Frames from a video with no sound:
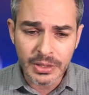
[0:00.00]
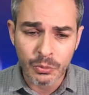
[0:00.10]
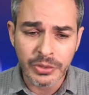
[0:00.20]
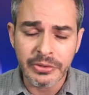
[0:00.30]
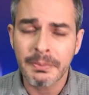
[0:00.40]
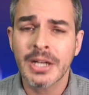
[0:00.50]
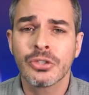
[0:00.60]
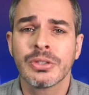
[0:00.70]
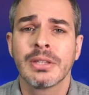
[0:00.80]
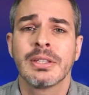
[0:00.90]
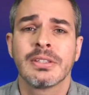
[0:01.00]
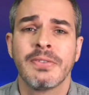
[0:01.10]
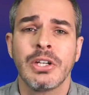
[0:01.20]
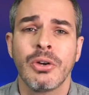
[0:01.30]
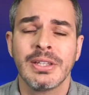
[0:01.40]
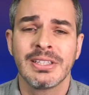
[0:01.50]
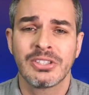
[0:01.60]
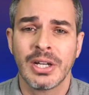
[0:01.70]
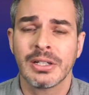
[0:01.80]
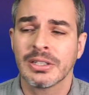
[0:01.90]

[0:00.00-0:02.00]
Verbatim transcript: I want to remind you that this video and this channel is